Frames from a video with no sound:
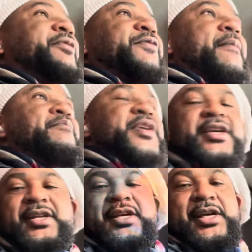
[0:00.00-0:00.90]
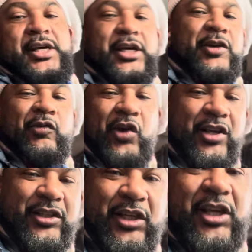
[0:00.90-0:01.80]
from being
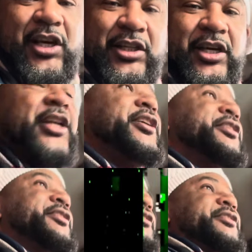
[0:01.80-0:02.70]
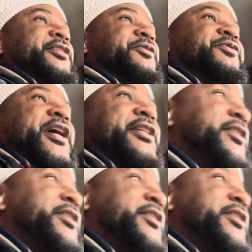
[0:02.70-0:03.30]
investigated, if that